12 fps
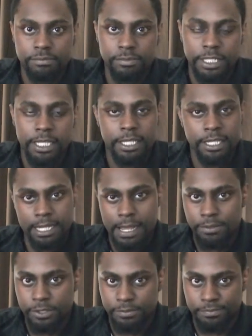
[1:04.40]
and they
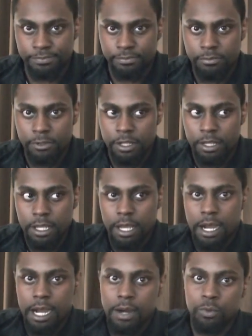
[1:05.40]
kidnapped
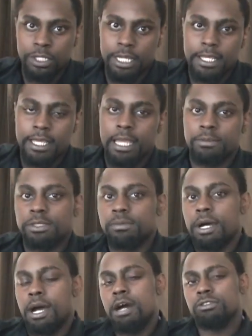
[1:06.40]
her. When they came to
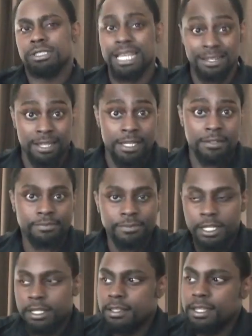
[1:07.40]
my house that night,
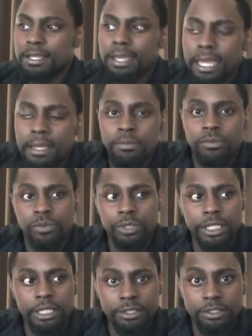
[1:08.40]
they came
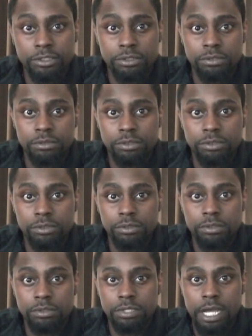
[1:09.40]
with
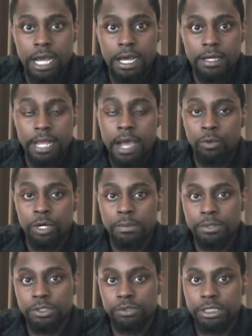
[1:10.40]
not one
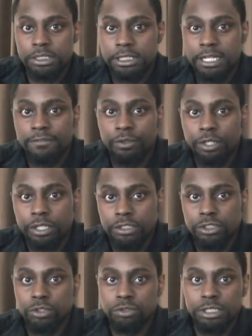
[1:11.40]
but 2 DCF
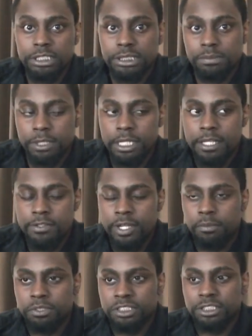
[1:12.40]
workers, Julie Smith
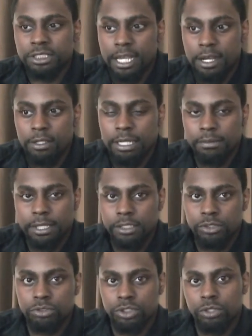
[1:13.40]
and Michelle. I'm not
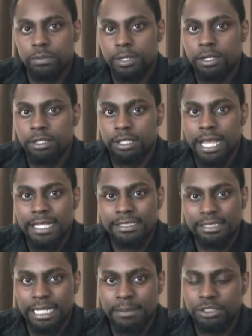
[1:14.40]
too sure about her
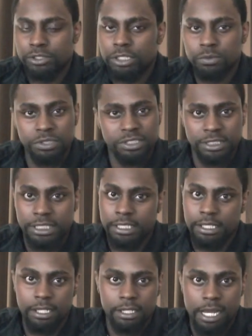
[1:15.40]
last name. It starts with a
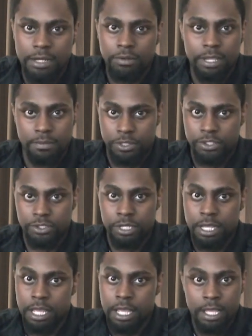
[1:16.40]
C. I know that much.
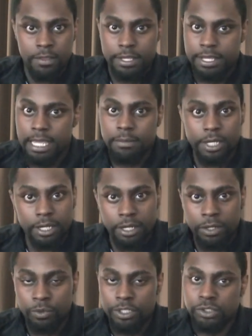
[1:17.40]
They came
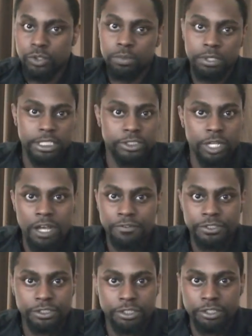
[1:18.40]
here with 2 police
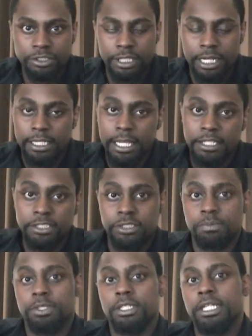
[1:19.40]
officers, and they led us
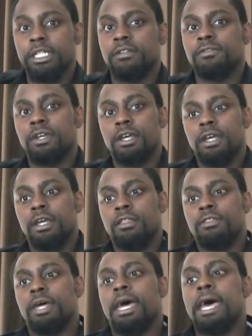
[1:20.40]
to believe
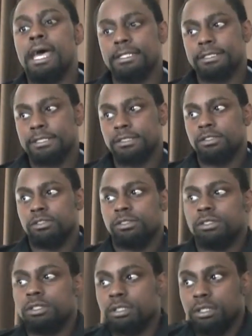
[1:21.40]
that
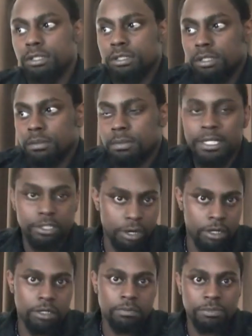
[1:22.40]
my
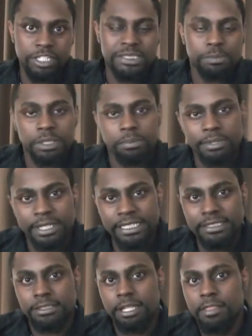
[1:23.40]
daughter must be
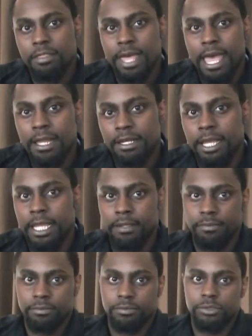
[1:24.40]
placed that night.
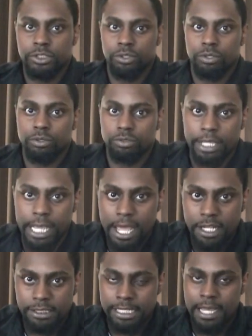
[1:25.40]
So they
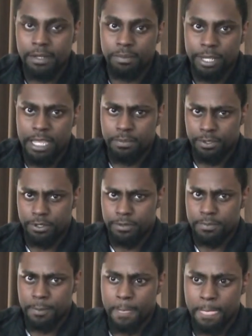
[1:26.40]
had to sign a paper
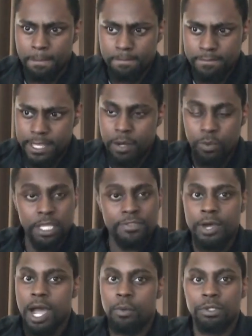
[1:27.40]
that we
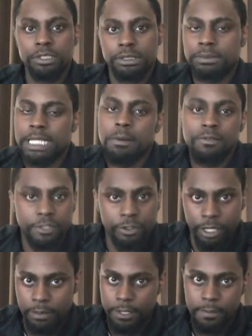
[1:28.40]
thought was some type of
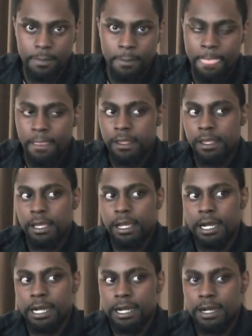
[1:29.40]
agreement
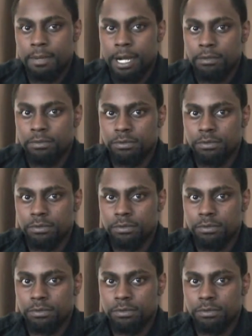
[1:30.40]
about